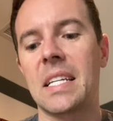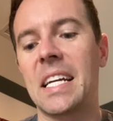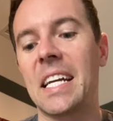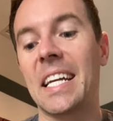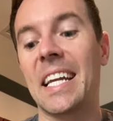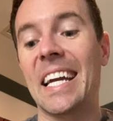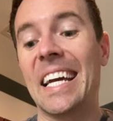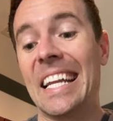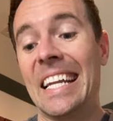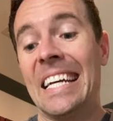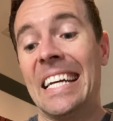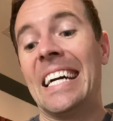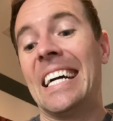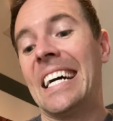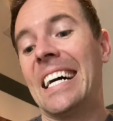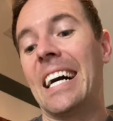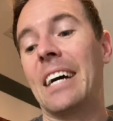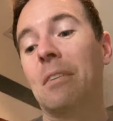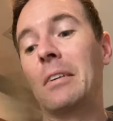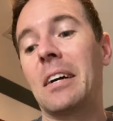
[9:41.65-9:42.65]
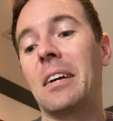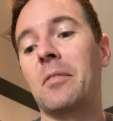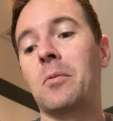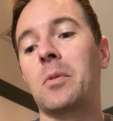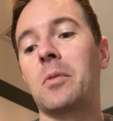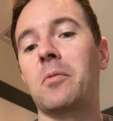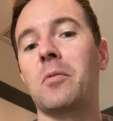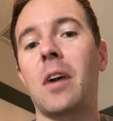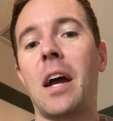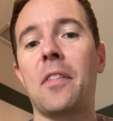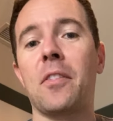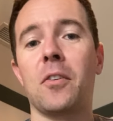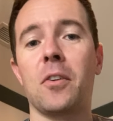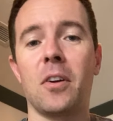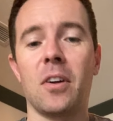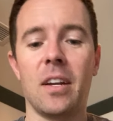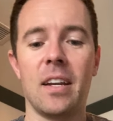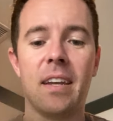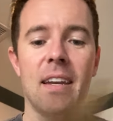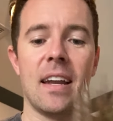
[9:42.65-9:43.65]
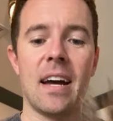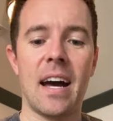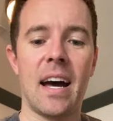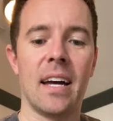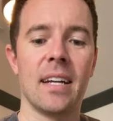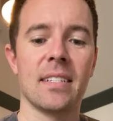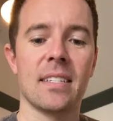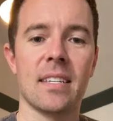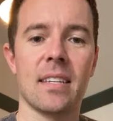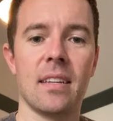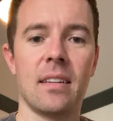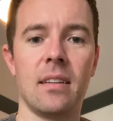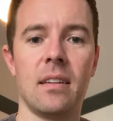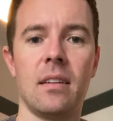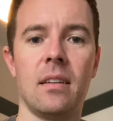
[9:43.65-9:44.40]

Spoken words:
Again, I would rather not